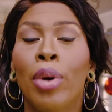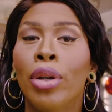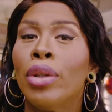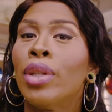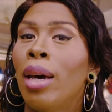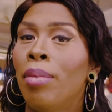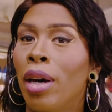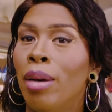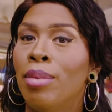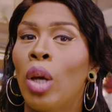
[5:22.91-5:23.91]
Prototype
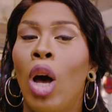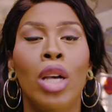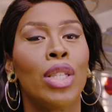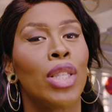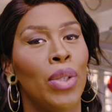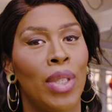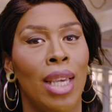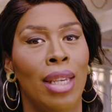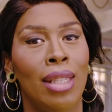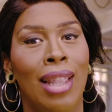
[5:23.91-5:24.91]
Hubs also
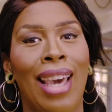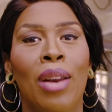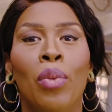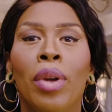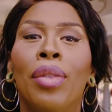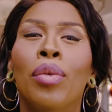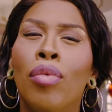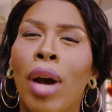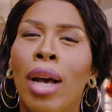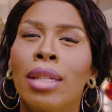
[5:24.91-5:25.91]
says that with the
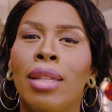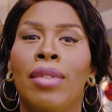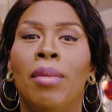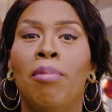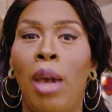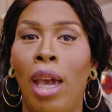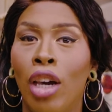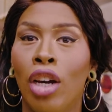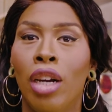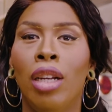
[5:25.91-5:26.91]
rise of the
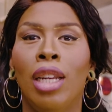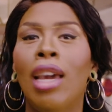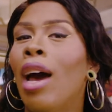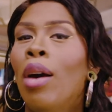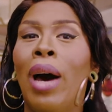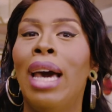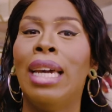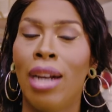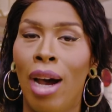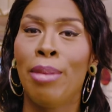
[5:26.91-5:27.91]
maker, DIY,
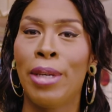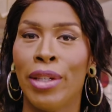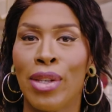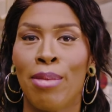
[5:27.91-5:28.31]
and hobbyist